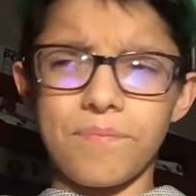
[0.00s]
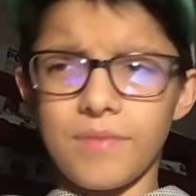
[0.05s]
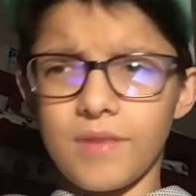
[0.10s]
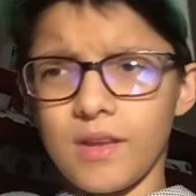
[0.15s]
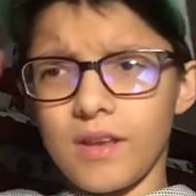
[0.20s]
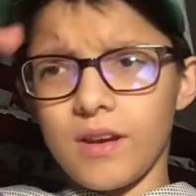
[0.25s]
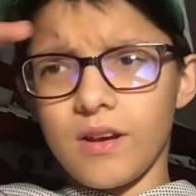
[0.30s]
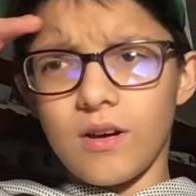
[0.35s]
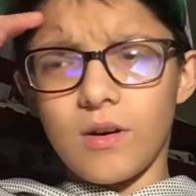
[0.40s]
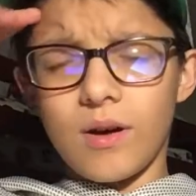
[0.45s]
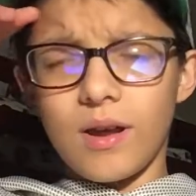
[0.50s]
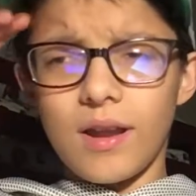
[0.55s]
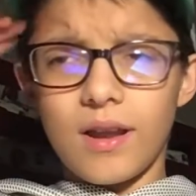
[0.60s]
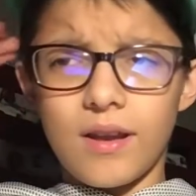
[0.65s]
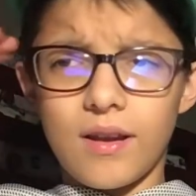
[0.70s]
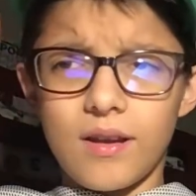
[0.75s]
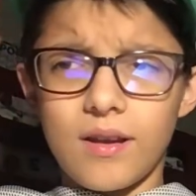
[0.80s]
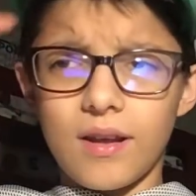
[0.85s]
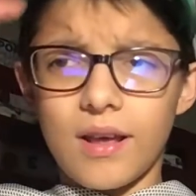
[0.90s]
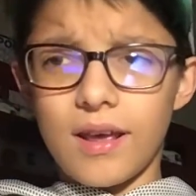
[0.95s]

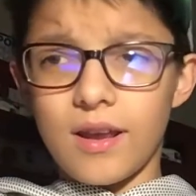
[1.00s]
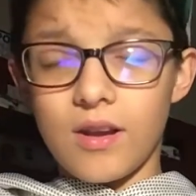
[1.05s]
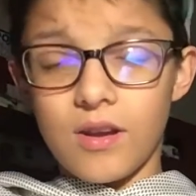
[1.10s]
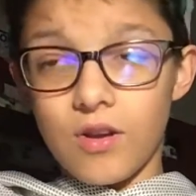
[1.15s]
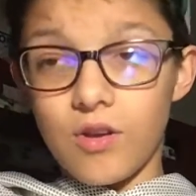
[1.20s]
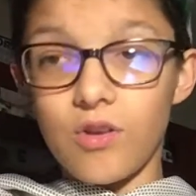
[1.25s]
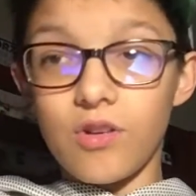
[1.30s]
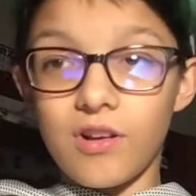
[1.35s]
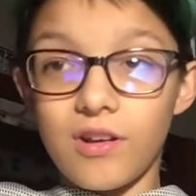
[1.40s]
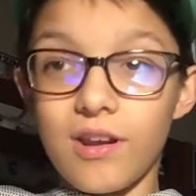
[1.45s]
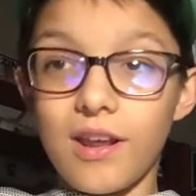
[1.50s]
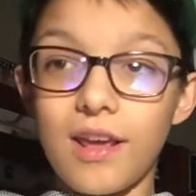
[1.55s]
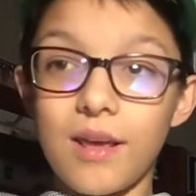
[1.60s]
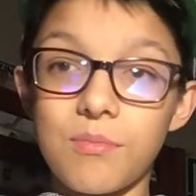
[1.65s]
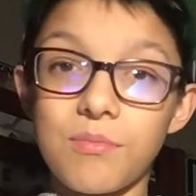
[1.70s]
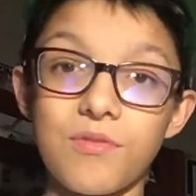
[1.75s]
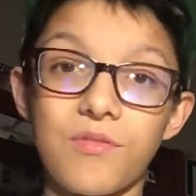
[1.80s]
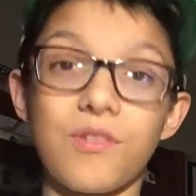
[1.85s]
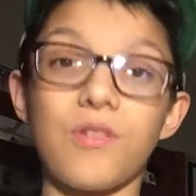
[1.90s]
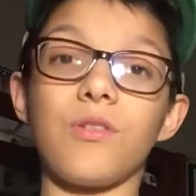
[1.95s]
And Notre Dame,
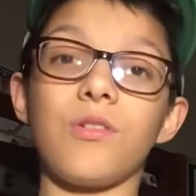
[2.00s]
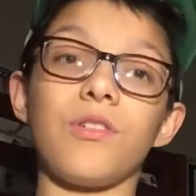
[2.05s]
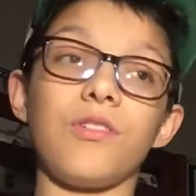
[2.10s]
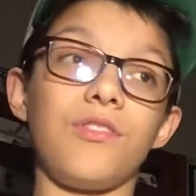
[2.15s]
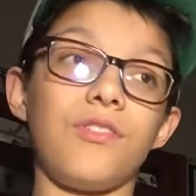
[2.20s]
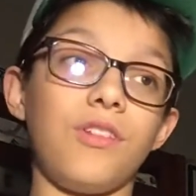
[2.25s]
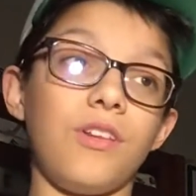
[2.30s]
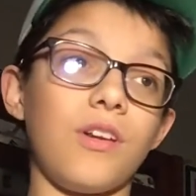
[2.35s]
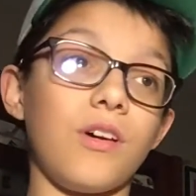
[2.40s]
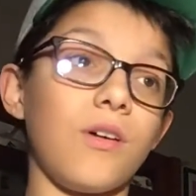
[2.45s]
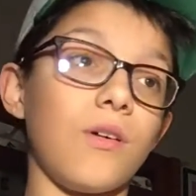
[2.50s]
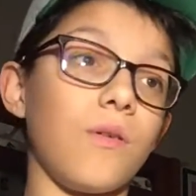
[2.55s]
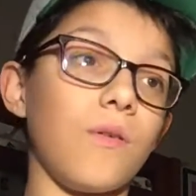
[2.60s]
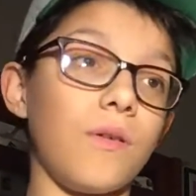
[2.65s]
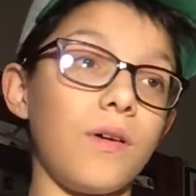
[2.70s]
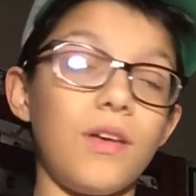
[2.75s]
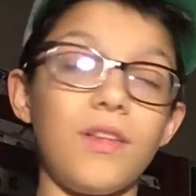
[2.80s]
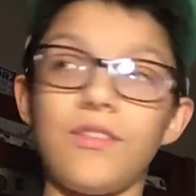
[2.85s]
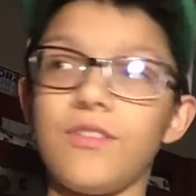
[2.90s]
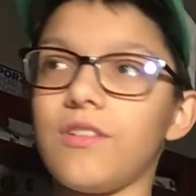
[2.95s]
of course,
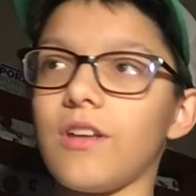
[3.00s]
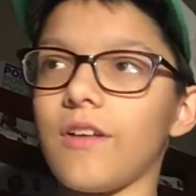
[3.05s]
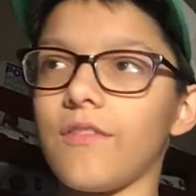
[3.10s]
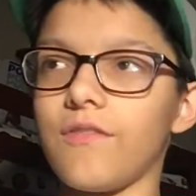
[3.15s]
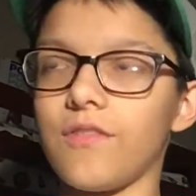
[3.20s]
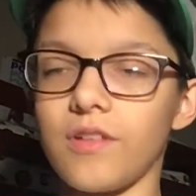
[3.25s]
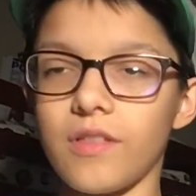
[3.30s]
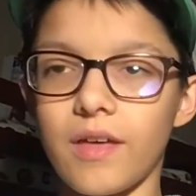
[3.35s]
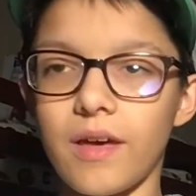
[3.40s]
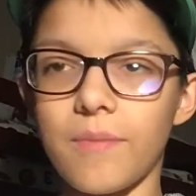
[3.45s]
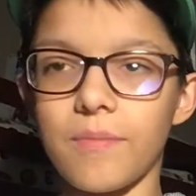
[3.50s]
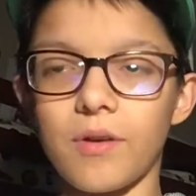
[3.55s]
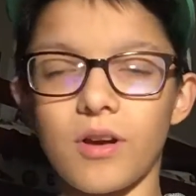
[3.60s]
it's tough for them.